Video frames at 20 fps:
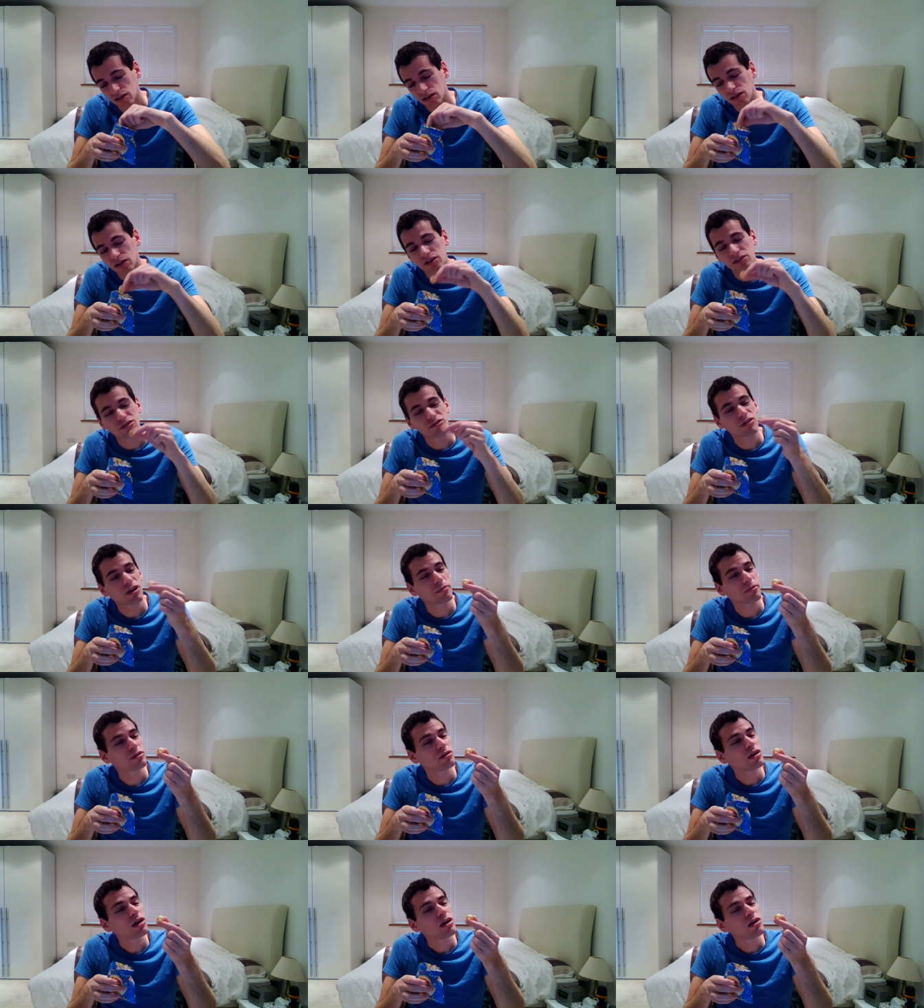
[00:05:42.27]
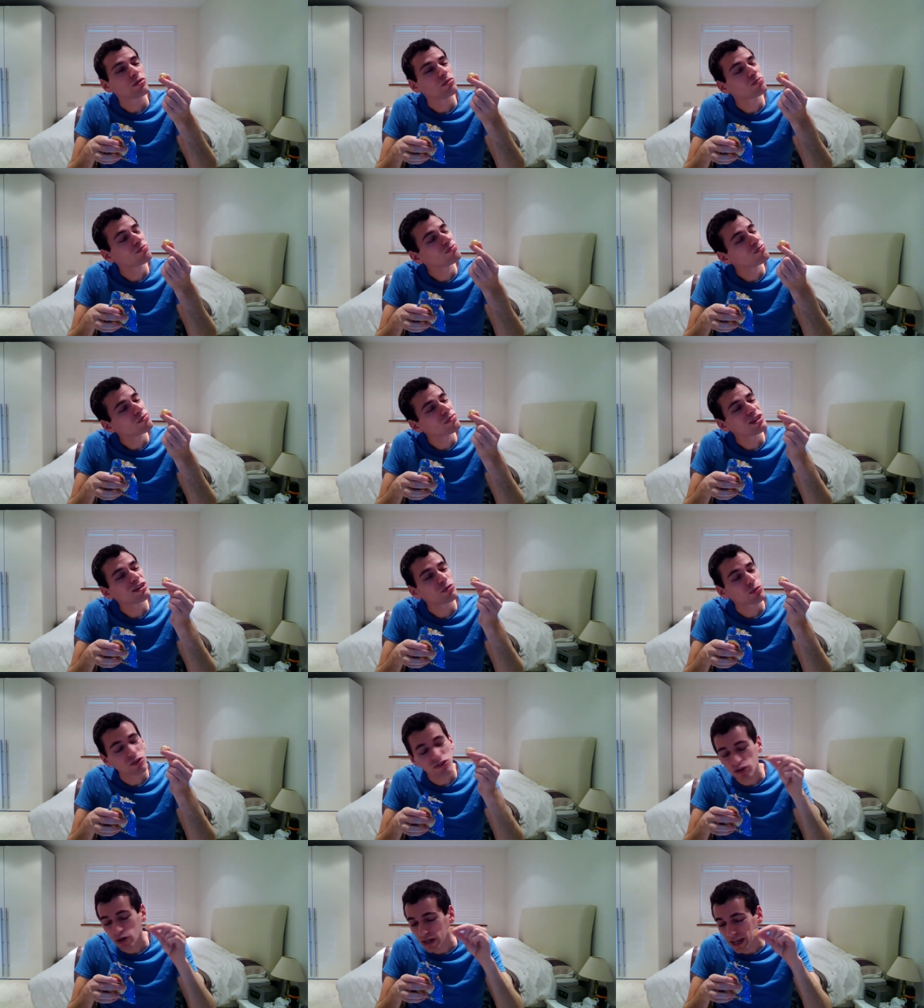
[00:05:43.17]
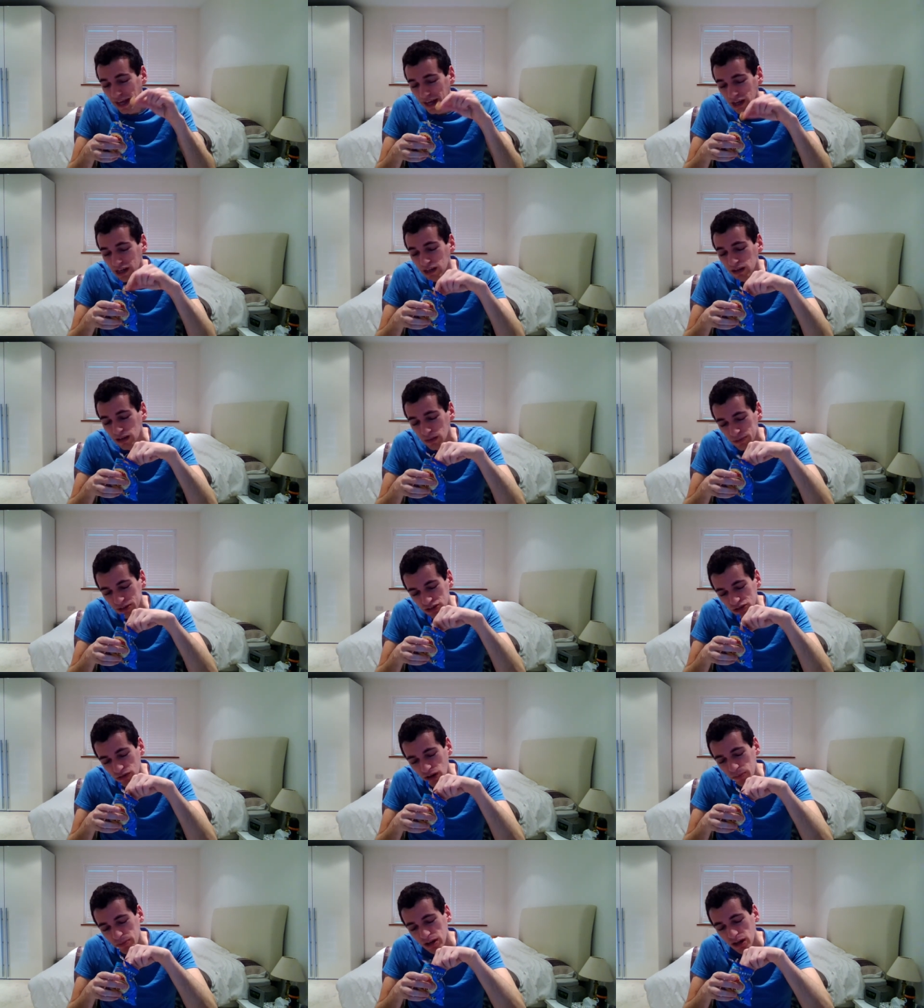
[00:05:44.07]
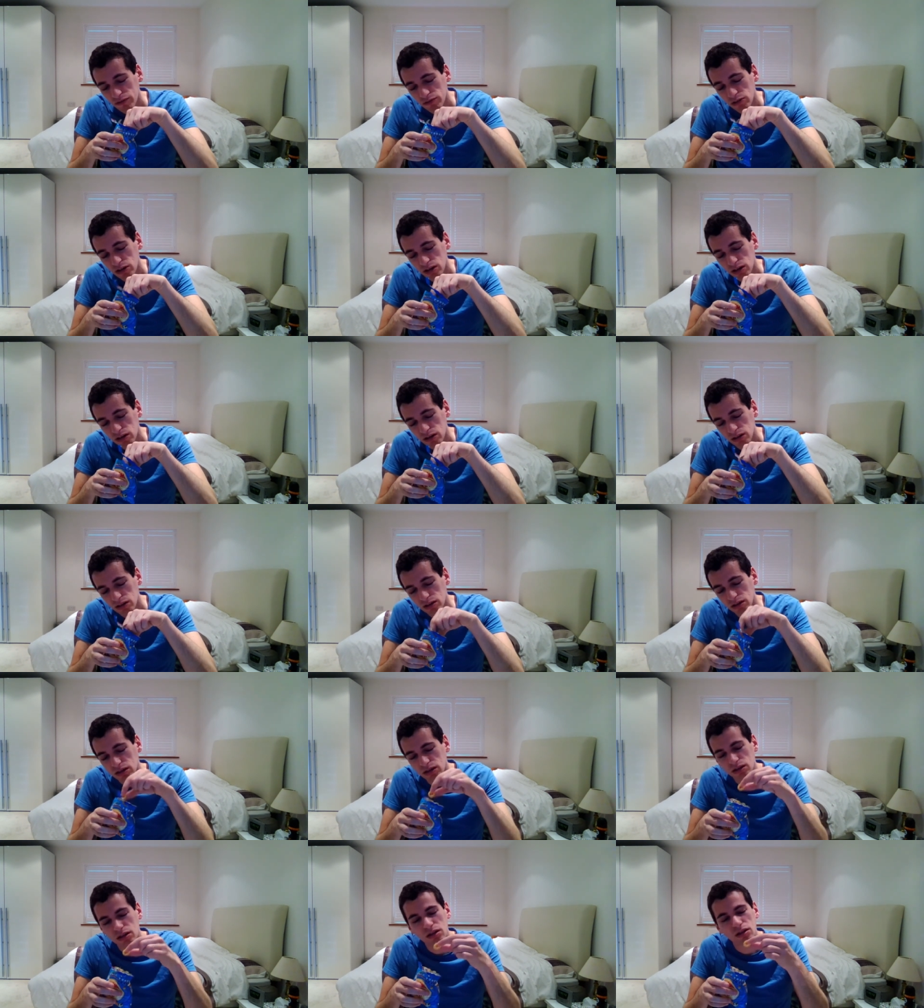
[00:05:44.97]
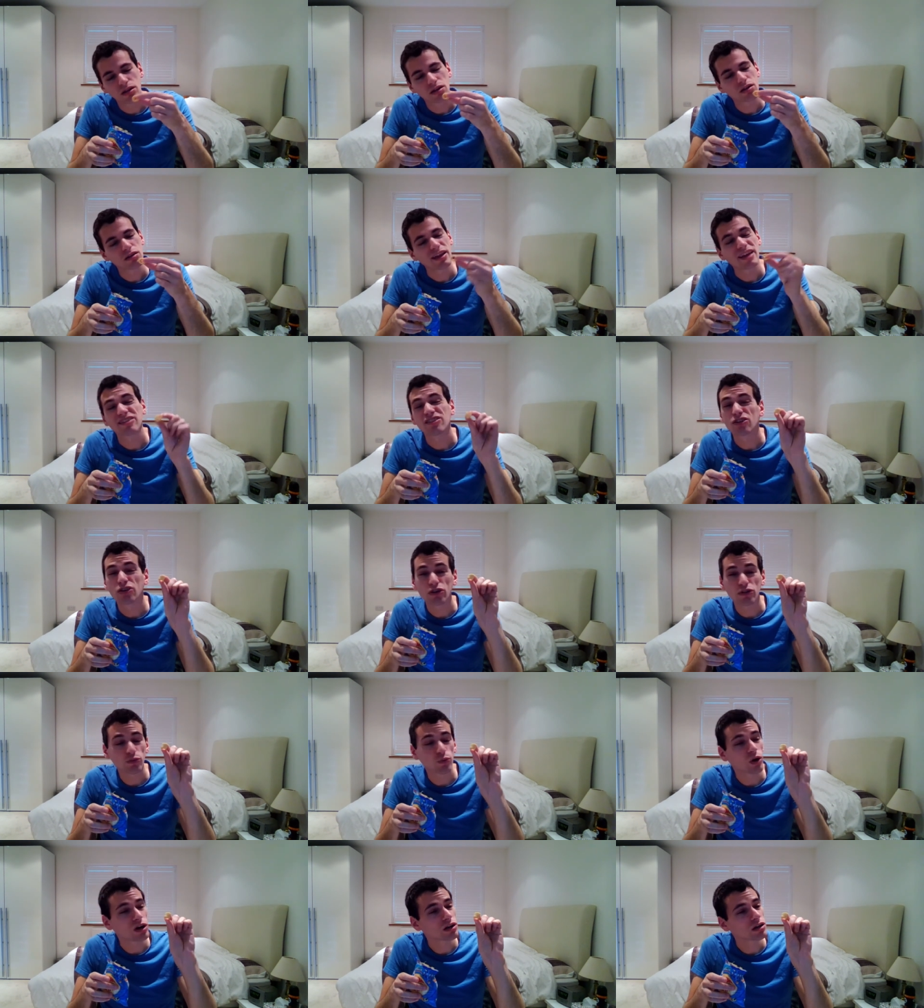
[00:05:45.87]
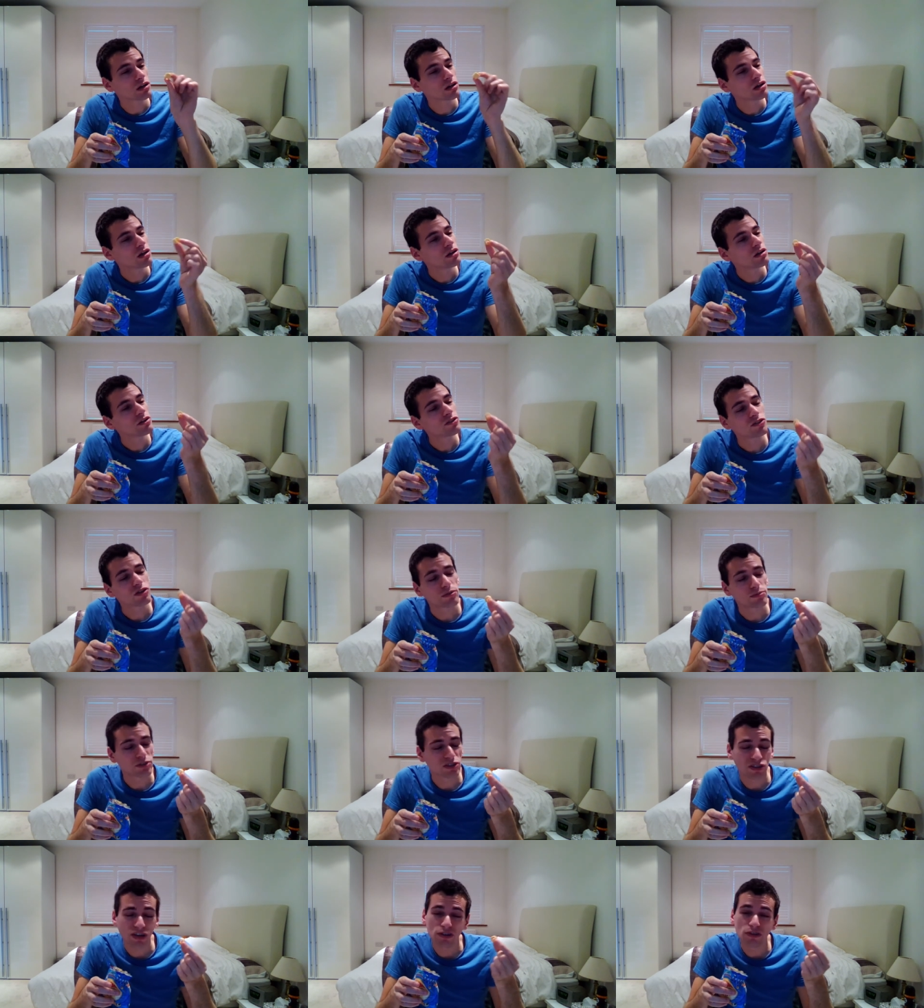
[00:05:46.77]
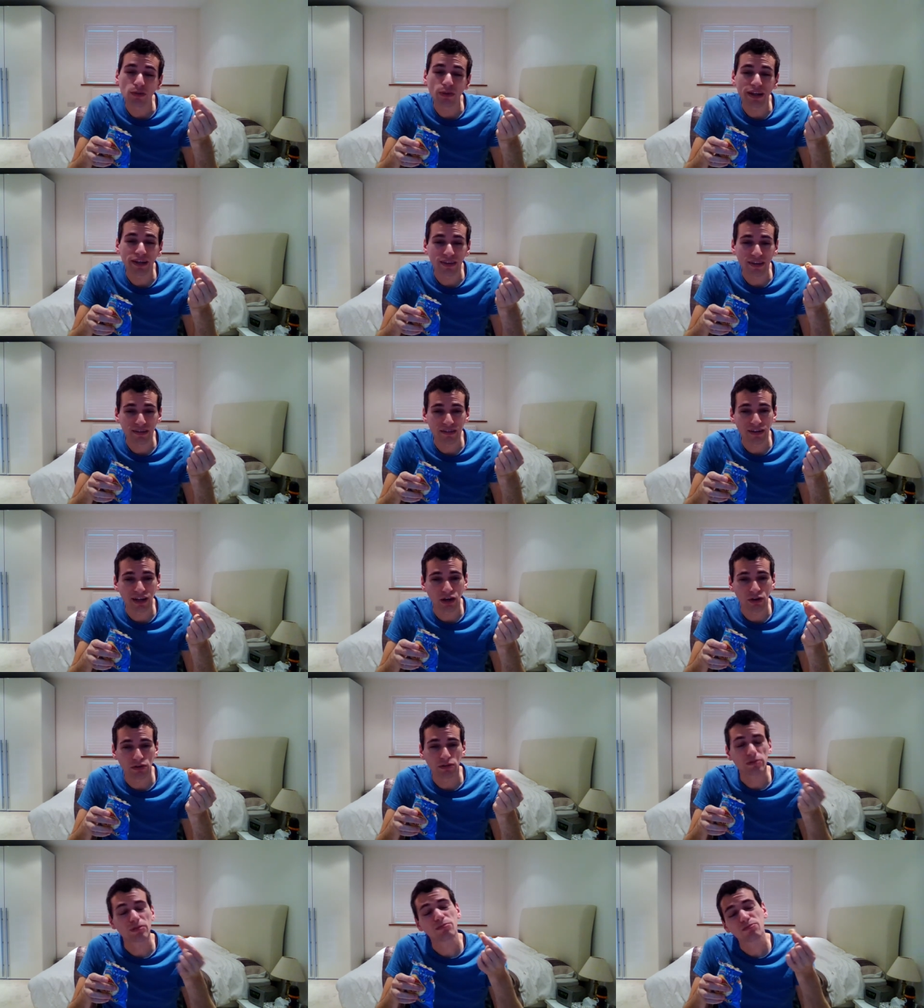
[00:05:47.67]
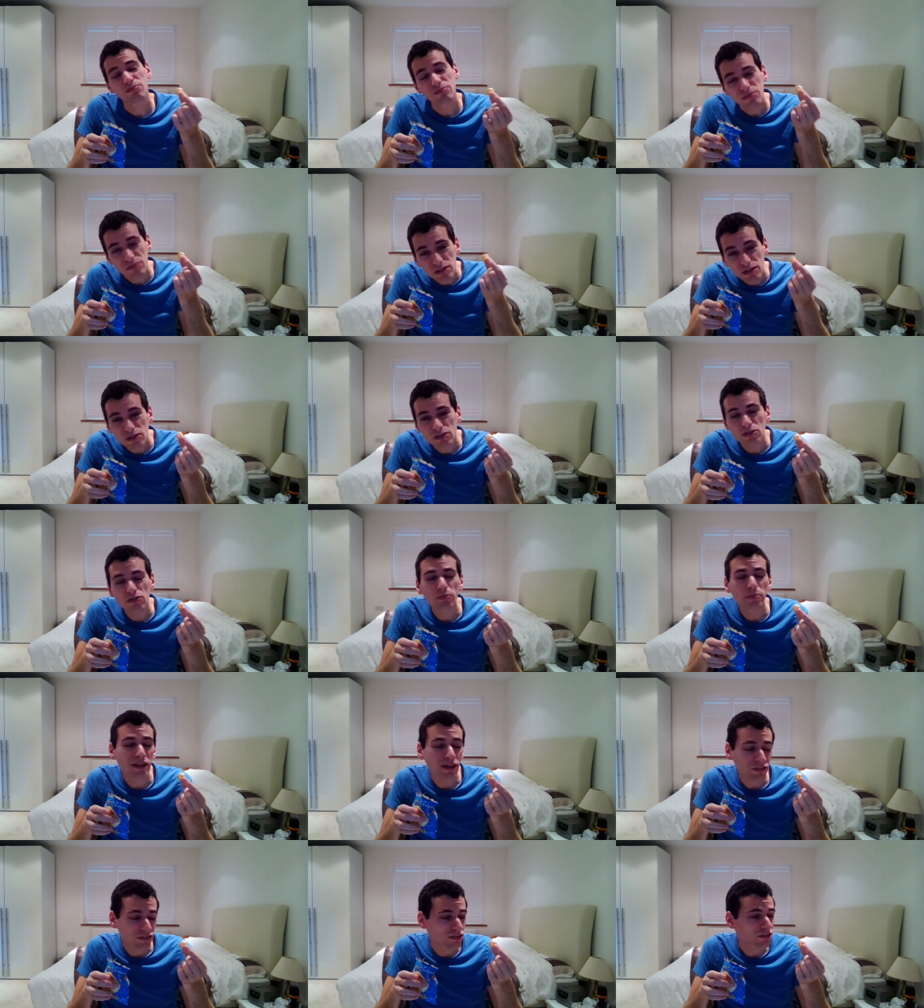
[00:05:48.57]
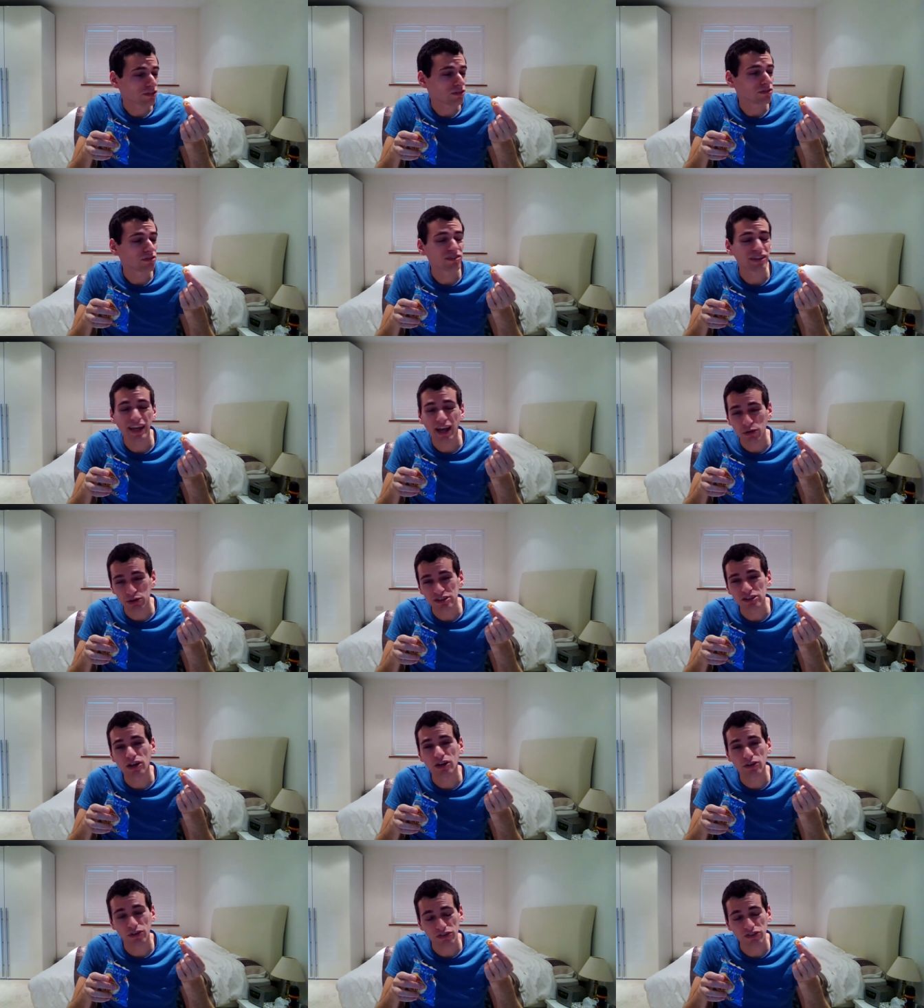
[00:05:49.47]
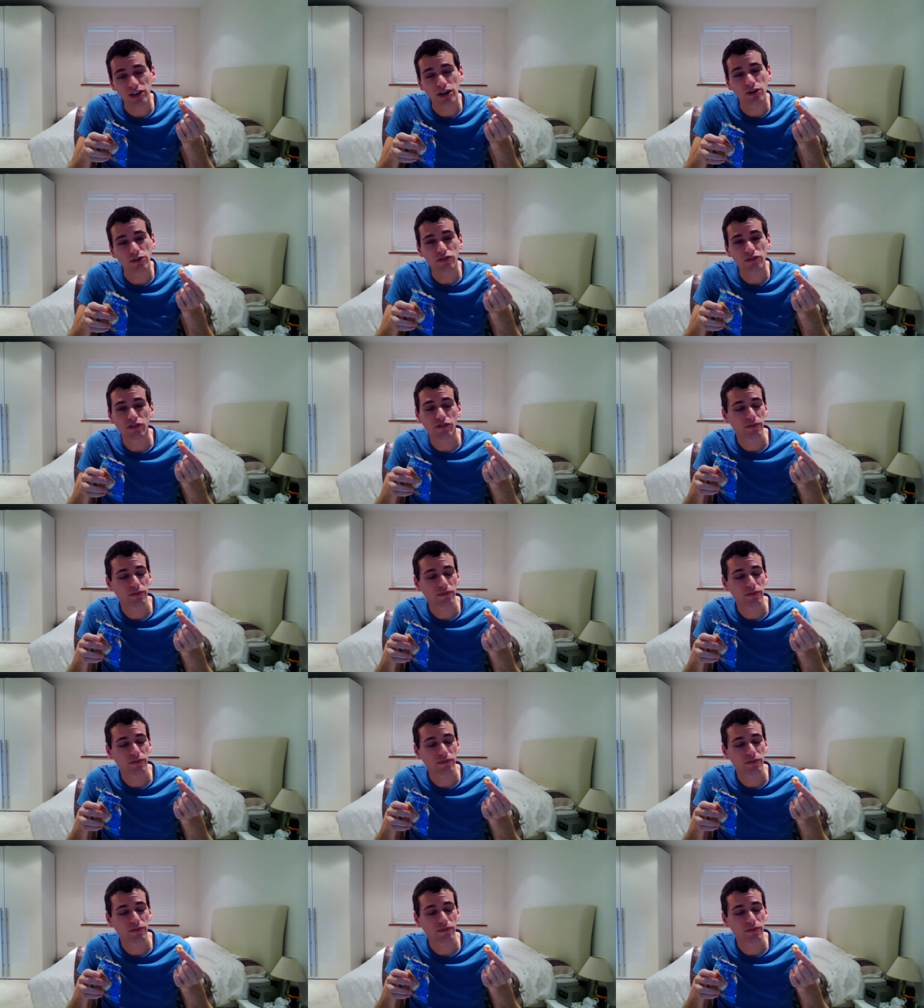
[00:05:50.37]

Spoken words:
Let's grab, this one's okay, let me just grab another one. That's a good one. So I'm just going to eat this now and you'll be able to see how it's done yourself.